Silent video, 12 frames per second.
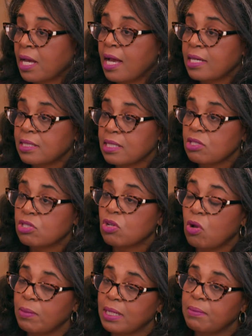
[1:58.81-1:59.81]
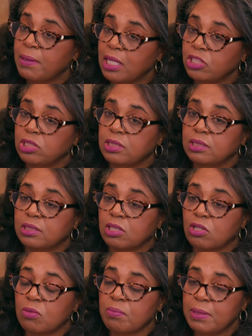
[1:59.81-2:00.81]
I see so many patients that
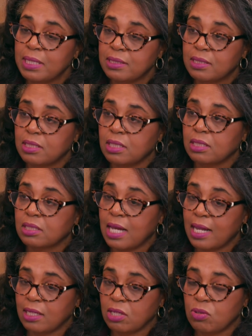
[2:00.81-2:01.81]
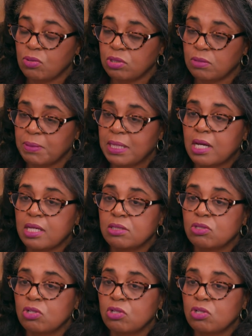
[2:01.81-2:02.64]
are misdiagnosed because